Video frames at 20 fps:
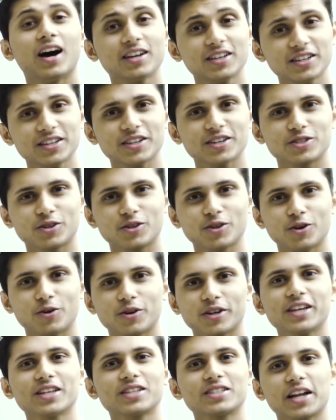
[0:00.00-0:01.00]
one hundred years
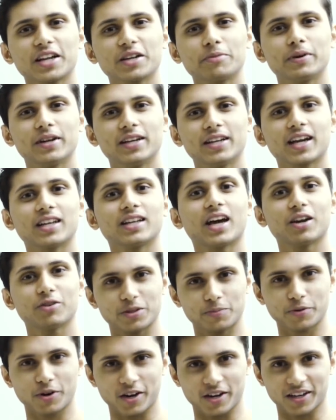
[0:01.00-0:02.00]
ago, he started
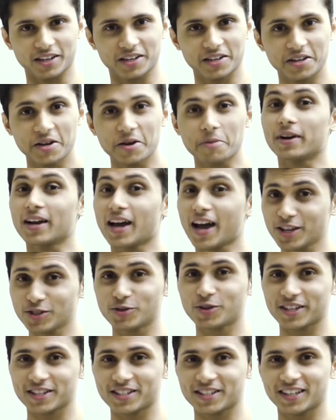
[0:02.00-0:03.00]
building an IoT product, but
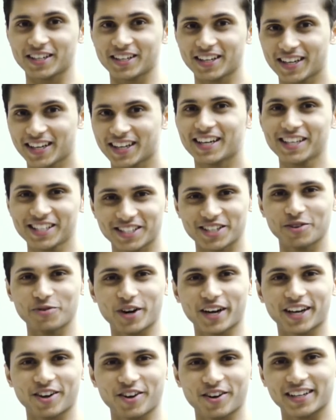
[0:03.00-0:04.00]
as you can see, he's
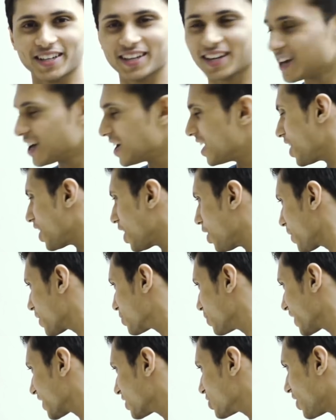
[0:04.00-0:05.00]
still working on it. How
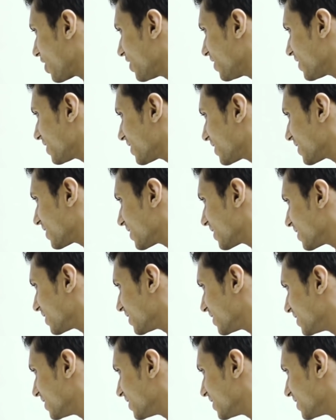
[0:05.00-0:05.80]
are you doing, John?